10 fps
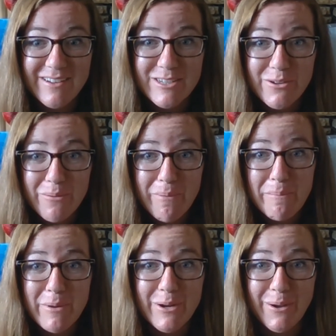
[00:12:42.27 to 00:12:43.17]
Do you
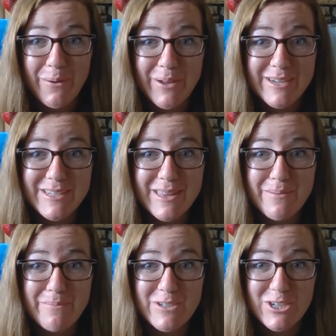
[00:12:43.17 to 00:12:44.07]
remember going to
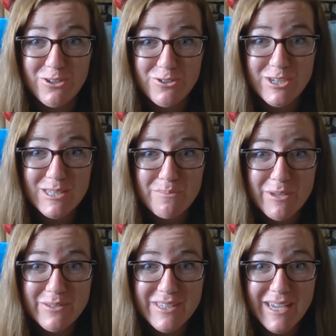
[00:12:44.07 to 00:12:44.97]
the Children's
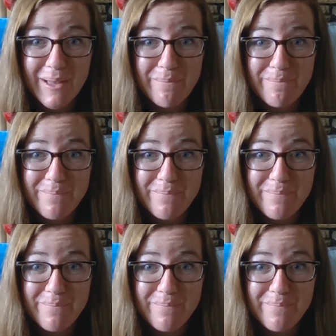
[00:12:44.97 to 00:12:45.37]
Museum?